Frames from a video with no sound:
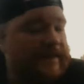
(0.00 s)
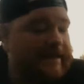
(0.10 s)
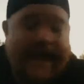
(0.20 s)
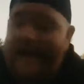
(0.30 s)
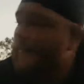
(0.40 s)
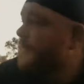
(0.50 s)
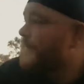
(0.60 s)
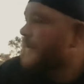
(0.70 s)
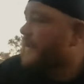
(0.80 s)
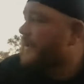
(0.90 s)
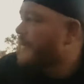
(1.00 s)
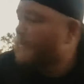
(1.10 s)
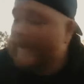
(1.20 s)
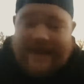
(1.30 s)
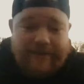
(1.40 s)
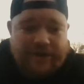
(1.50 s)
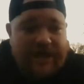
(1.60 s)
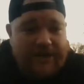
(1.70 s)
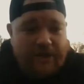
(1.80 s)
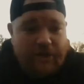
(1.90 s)
damn, my neighbor's
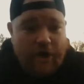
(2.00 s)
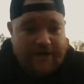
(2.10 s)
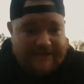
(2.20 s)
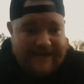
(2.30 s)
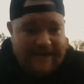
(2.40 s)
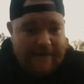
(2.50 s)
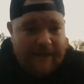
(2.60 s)
cutting the lawn. Is that going to